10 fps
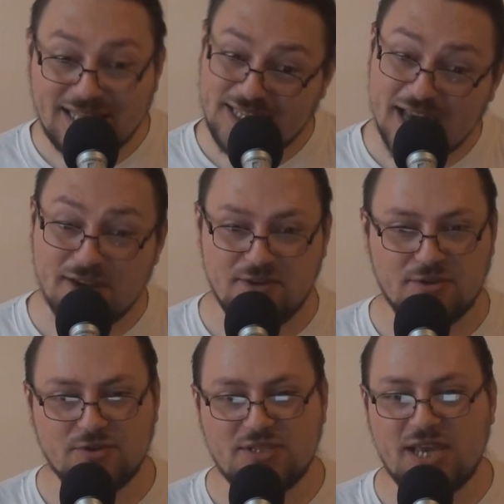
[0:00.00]
dare
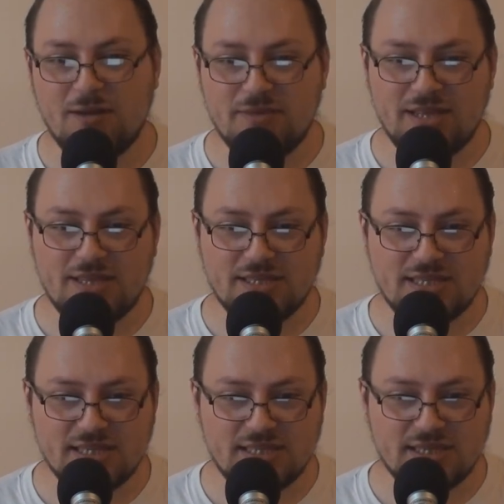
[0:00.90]
you to tell me
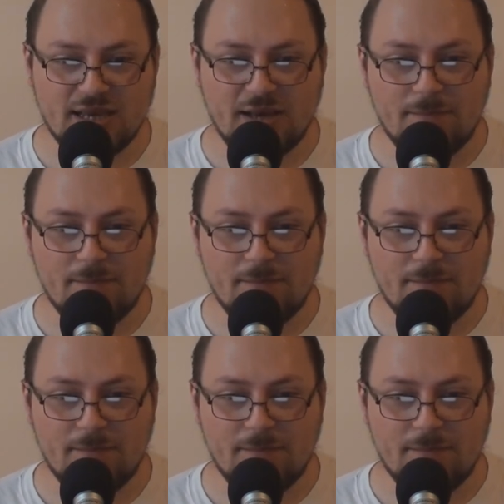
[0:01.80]
this is